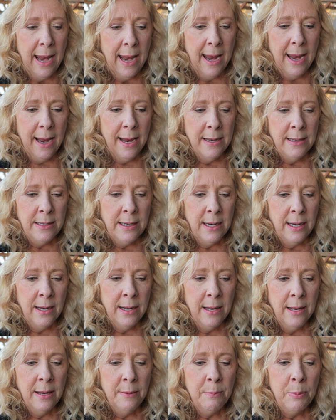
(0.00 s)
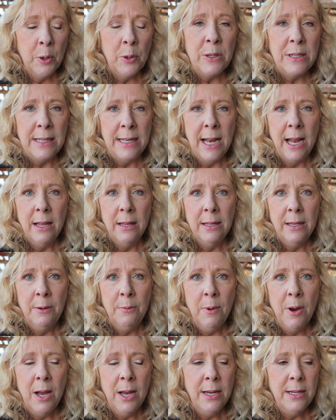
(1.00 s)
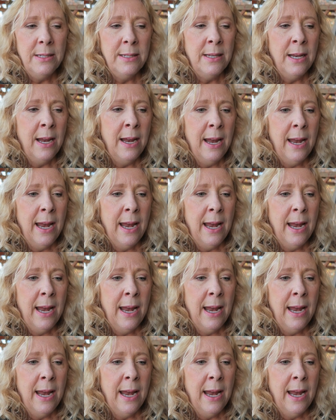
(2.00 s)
And personality-wise,